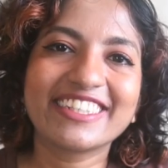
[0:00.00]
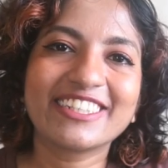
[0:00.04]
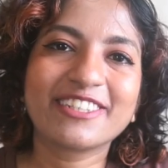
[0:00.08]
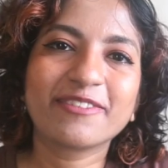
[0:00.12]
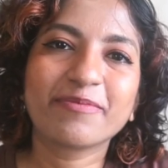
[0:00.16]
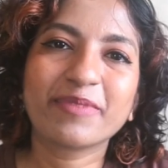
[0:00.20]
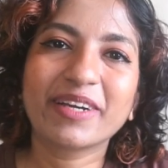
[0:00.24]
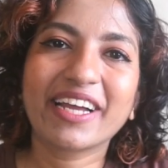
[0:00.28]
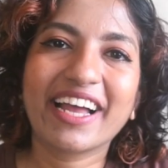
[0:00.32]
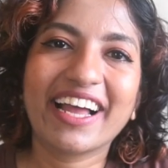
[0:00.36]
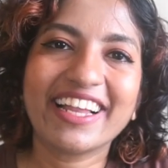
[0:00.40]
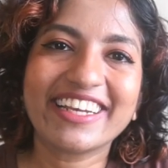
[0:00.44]

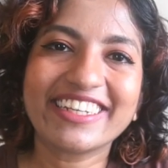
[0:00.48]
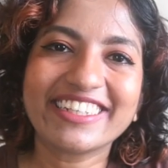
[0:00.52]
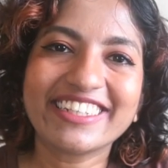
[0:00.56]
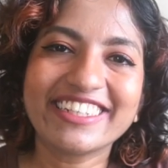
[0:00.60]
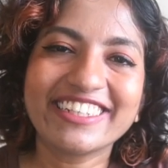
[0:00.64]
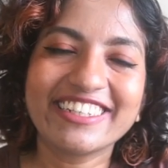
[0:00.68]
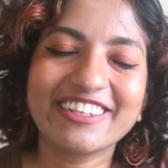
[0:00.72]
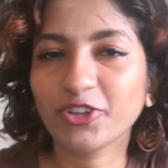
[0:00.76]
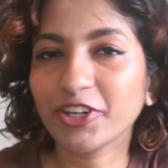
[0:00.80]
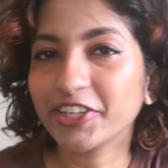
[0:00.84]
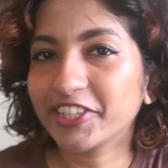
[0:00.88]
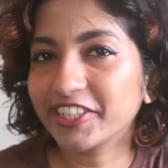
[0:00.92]

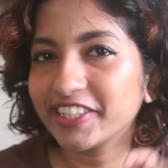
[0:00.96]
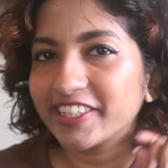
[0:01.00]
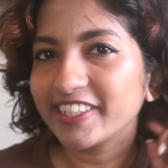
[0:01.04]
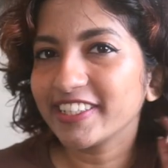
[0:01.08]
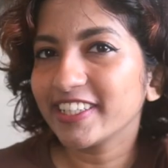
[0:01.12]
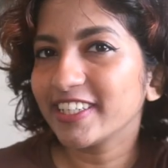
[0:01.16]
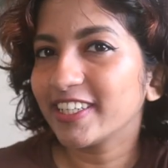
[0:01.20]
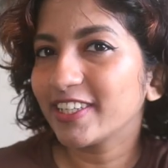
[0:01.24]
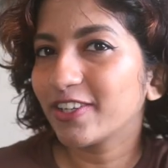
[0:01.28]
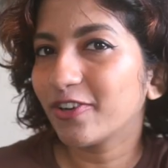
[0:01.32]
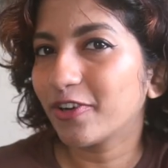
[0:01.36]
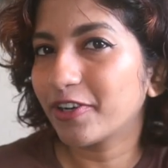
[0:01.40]
Magali. So I
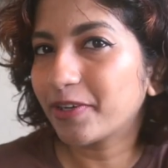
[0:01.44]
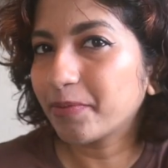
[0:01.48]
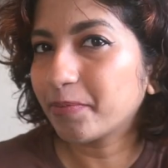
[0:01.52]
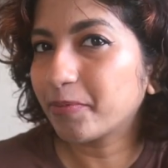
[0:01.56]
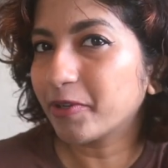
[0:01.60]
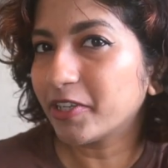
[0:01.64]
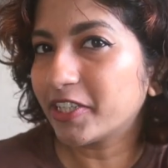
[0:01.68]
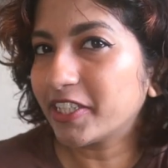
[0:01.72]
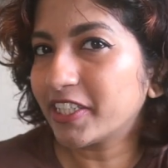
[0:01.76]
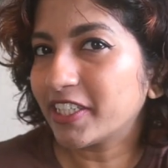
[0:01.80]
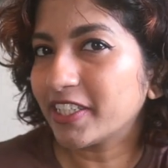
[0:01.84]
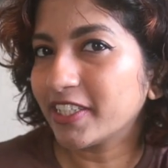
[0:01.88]
recently got a
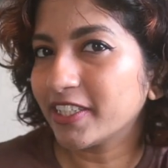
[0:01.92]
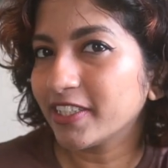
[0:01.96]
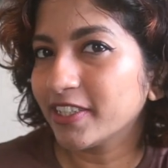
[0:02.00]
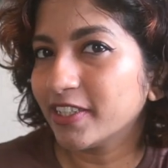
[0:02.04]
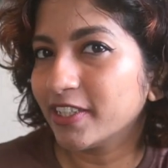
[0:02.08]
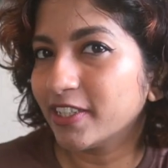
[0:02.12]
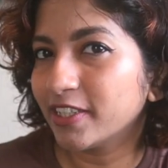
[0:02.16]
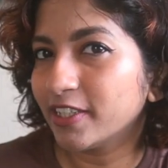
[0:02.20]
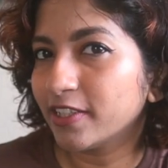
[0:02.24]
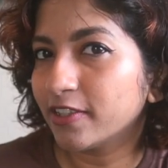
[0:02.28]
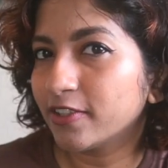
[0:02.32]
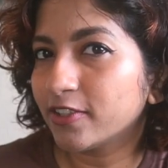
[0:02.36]
pretty
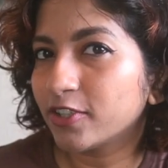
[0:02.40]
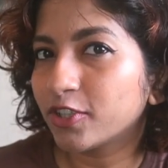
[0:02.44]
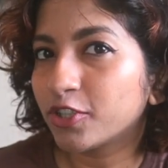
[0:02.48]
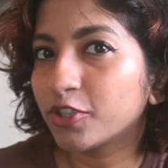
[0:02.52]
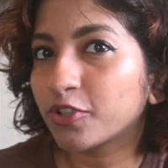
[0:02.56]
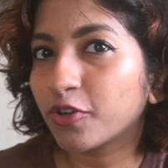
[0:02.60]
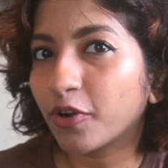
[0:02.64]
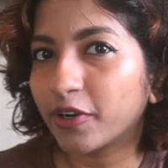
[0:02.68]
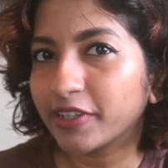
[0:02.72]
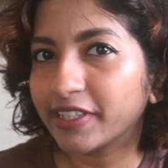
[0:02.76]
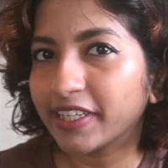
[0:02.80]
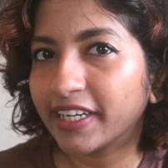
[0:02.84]

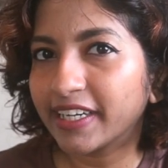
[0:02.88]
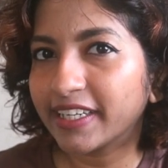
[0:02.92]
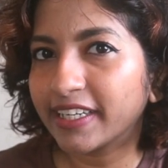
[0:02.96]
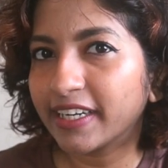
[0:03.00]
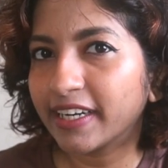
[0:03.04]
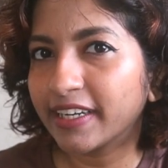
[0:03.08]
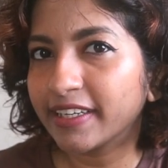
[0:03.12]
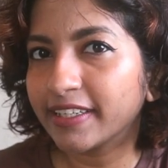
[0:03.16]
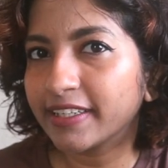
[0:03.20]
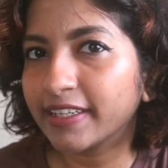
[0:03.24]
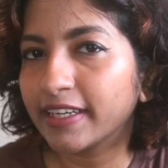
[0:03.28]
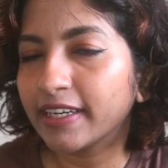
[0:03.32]
short
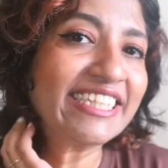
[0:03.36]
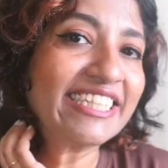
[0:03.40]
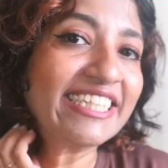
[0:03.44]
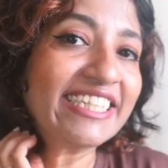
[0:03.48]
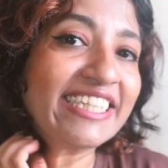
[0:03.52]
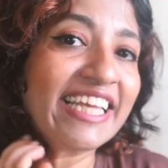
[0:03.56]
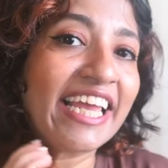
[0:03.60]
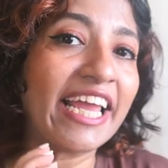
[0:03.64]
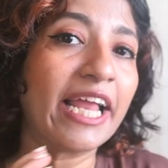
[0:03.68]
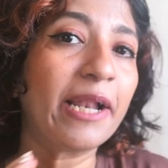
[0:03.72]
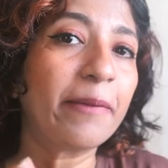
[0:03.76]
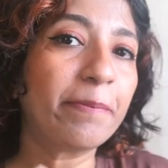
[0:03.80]
haircut. It has
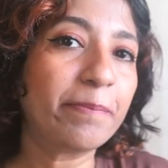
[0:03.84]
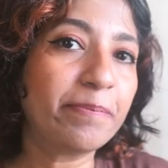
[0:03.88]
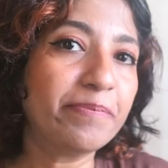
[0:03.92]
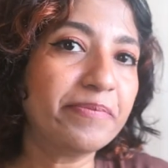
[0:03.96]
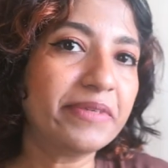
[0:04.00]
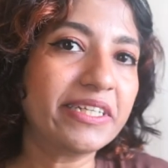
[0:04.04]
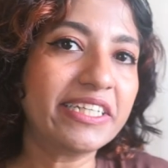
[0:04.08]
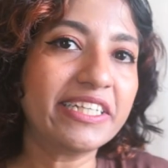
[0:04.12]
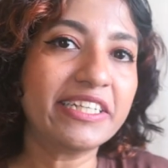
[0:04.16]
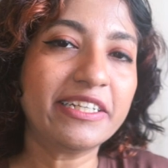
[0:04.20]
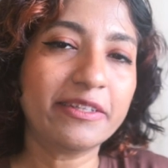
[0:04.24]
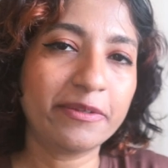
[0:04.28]
helped
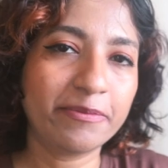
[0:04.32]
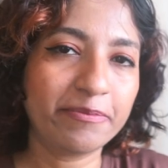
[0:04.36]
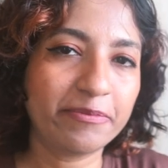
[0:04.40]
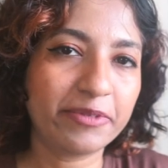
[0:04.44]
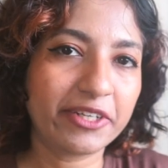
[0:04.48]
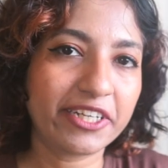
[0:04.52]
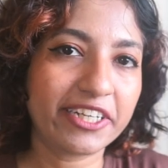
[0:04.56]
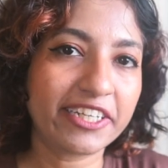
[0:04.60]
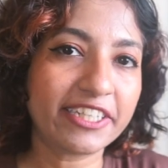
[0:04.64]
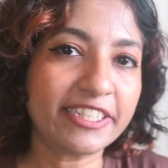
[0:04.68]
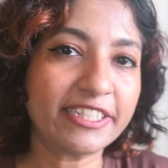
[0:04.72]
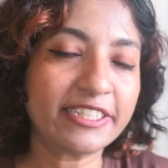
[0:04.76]
me
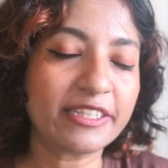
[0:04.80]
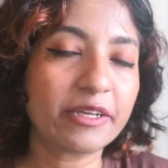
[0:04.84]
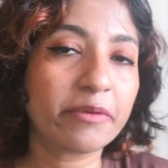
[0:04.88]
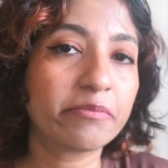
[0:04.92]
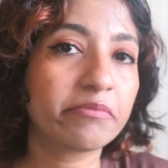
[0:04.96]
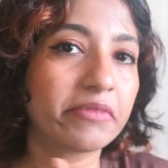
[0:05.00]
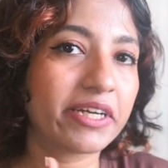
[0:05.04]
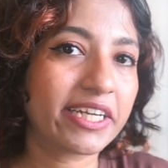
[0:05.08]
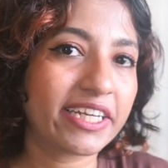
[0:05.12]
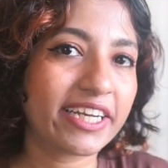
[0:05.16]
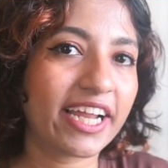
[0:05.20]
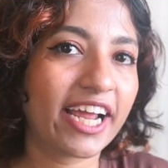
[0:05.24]
embrace
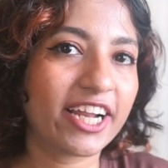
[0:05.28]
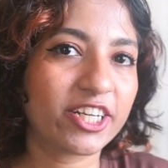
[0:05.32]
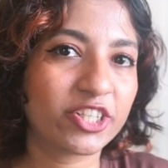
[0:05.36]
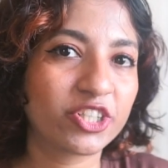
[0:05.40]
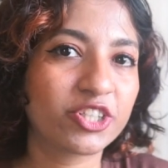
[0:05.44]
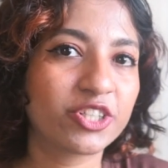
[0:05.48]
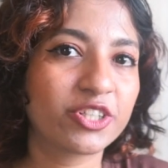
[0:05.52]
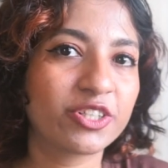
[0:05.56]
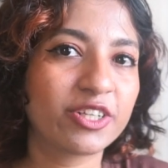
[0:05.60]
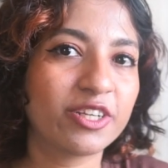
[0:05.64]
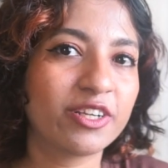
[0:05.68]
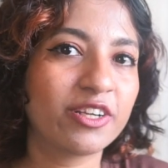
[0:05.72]
my
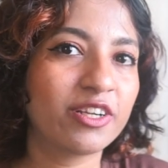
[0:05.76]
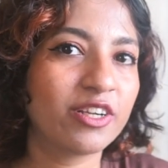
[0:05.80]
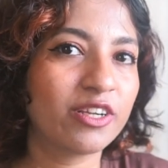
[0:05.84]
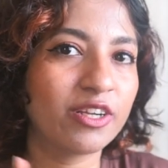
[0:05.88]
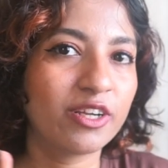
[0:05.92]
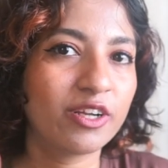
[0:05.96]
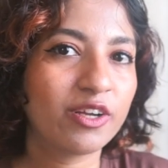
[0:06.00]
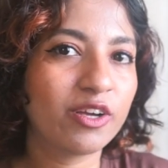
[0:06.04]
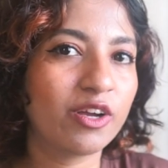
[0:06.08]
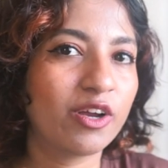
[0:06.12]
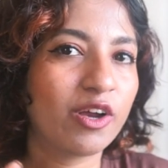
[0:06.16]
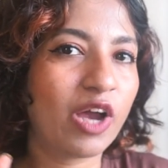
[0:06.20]
natural
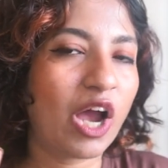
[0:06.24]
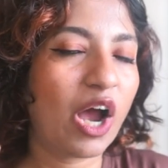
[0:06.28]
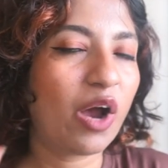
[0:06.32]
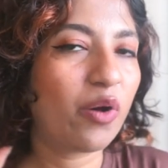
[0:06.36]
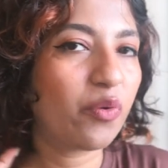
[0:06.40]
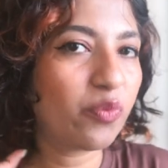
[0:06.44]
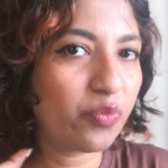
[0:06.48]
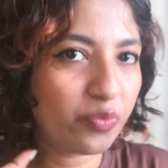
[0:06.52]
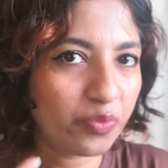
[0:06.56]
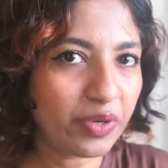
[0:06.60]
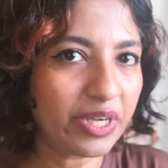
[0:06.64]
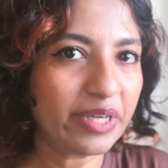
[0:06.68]

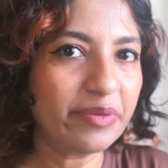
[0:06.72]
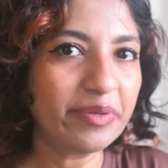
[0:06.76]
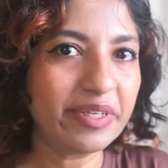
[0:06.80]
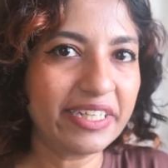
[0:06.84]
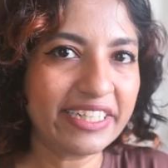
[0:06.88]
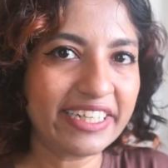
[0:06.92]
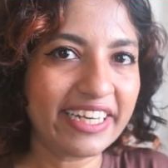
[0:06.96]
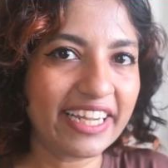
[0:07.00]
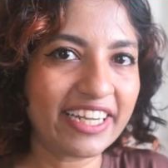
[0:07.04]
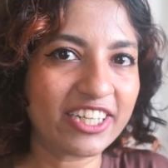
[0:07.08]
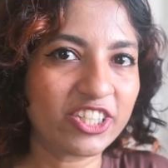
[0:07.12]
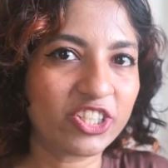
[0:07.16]

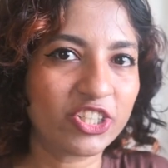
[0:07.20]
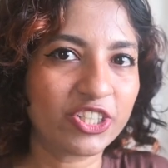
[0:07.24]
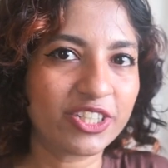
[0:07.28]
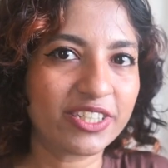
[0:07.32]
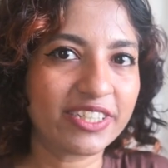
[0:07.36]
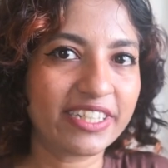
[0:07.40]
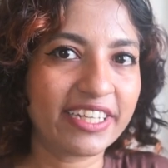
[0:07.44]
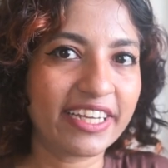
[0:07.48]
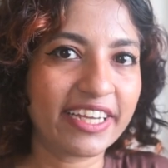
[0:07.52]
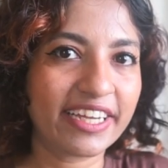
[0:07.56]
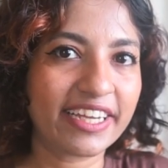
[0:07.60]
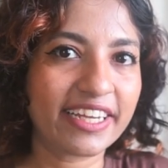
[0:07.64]
wavy
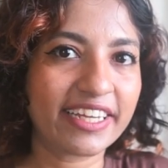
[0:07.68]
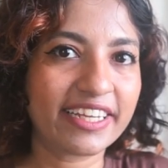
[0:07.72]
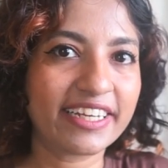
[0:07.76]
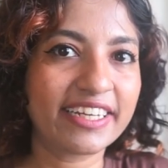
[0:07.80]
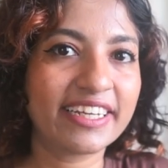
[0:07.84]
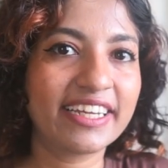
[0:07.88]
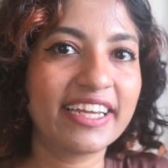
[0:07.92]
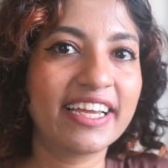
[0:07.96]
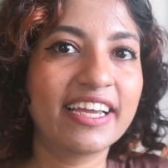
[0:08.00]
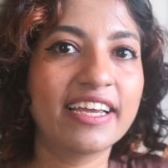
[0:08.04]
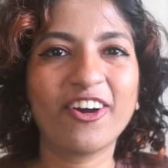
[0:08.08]
textured hair.